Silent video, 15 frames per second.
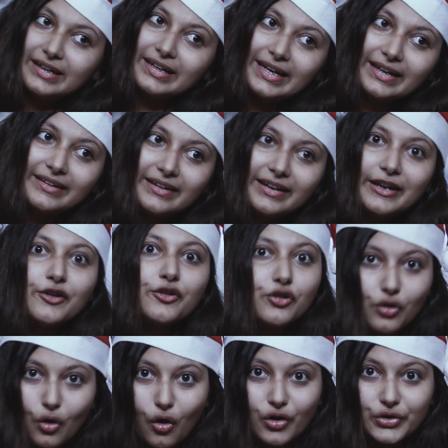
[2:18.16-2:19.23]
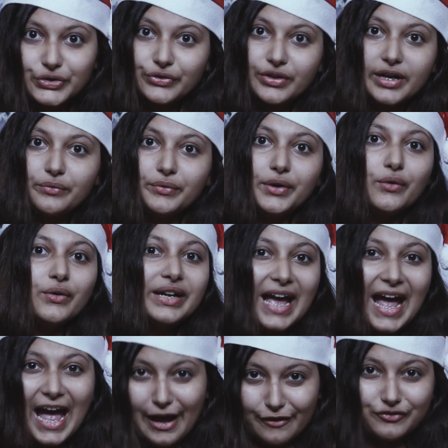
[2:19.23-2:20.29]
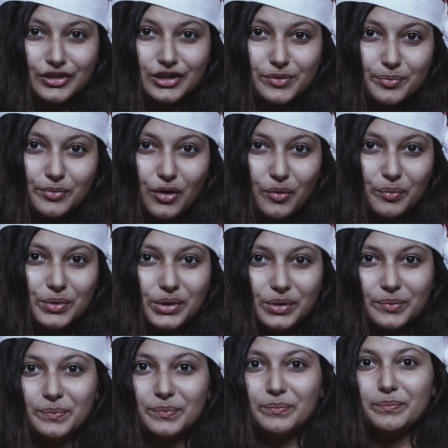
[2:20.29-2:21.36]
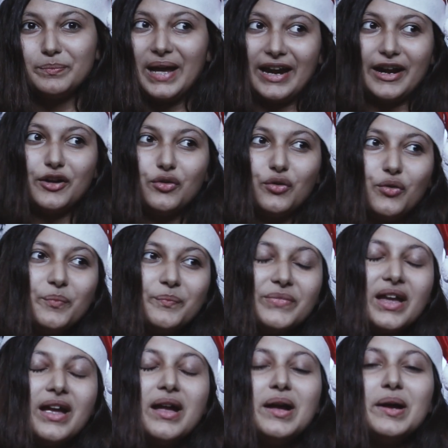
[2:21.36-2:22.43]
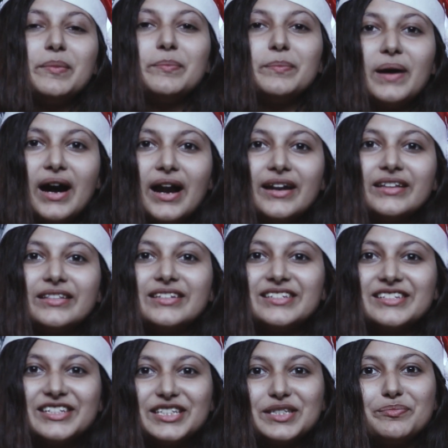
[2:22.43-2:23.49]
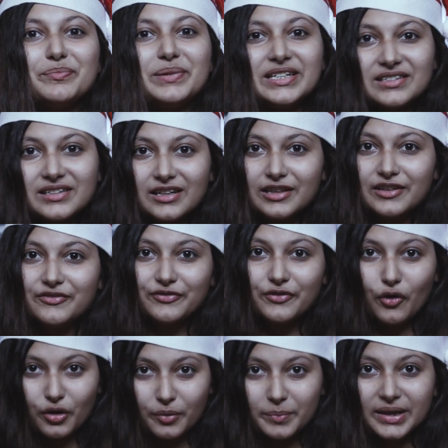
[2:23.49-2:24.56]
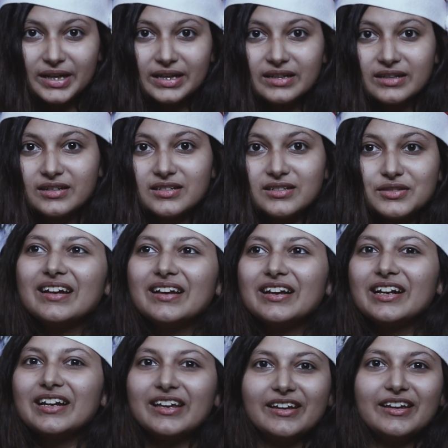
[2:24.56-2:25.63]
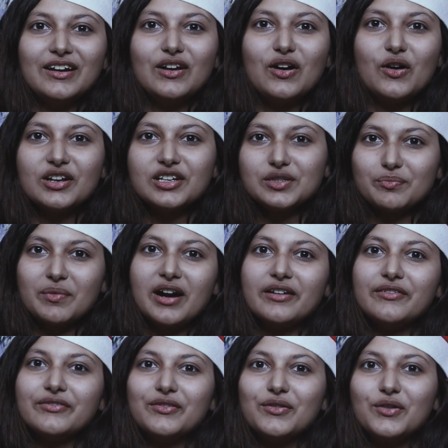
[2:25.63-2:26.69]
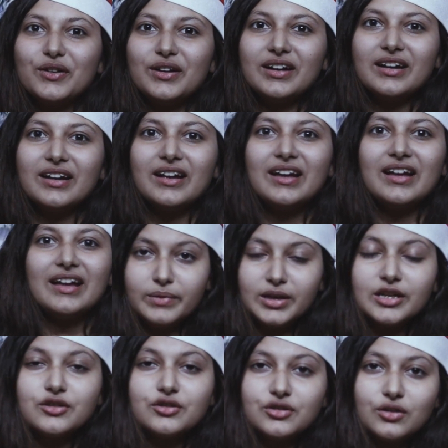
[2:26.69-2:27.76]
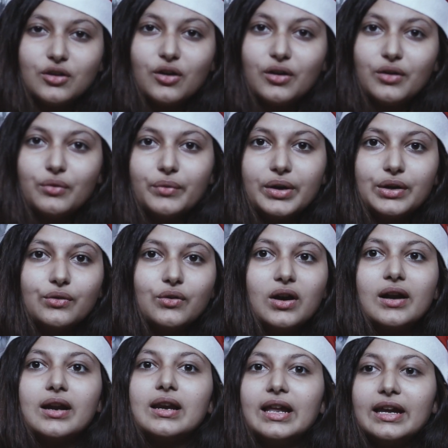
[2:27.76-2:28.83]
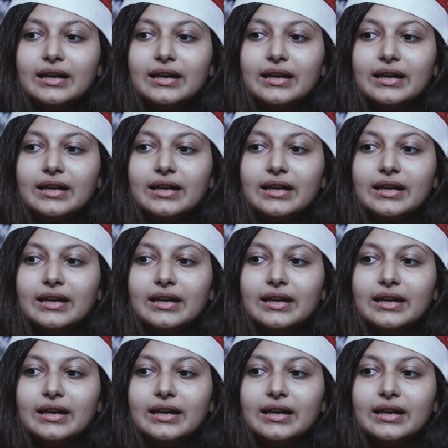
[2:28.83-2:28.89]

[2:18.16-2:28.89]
click in RAW so that we don't have this problem back at home. But this is basically for beginners. Clicking on a smartphone, make sure when you are